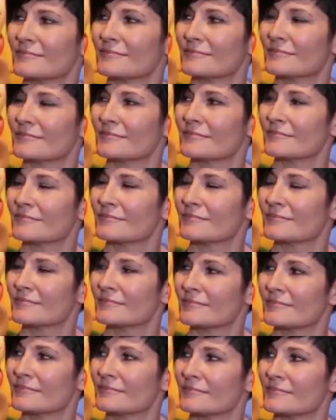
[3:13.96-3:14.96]

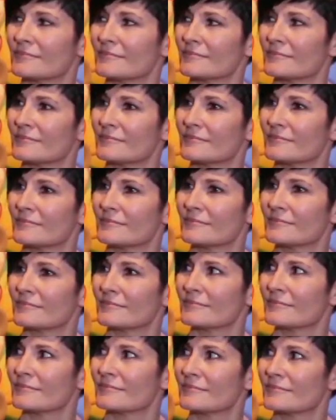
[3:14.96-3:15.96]

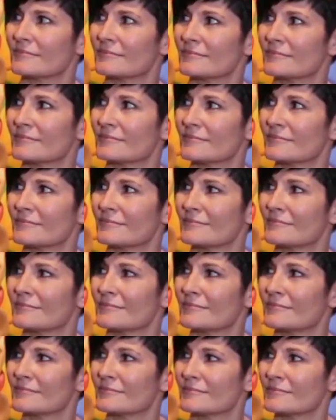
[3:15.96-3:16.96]

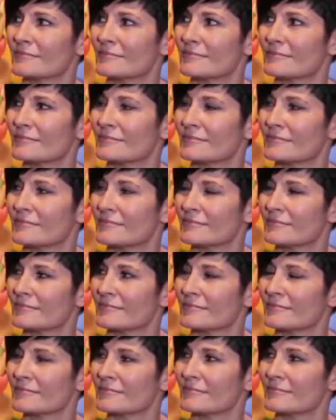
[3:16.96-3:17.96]

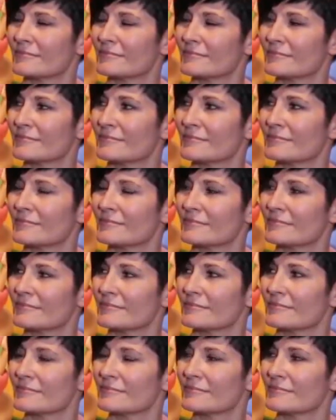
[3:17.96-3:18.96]

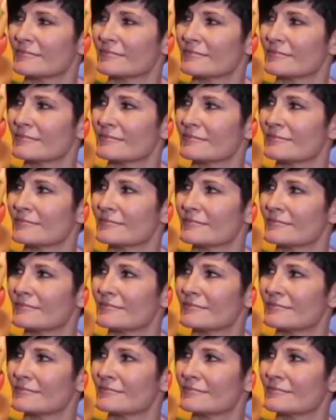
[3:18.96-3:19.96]

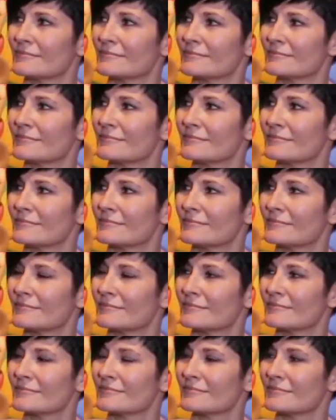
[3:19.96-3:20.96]

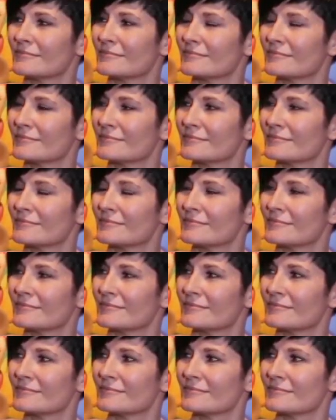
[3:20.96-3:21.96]

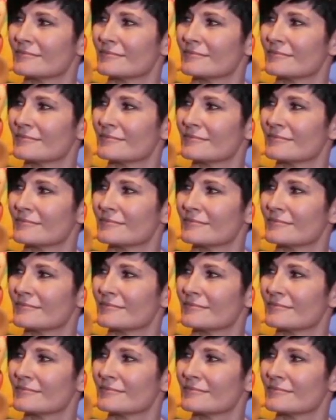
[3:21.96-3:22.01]
(not speaking)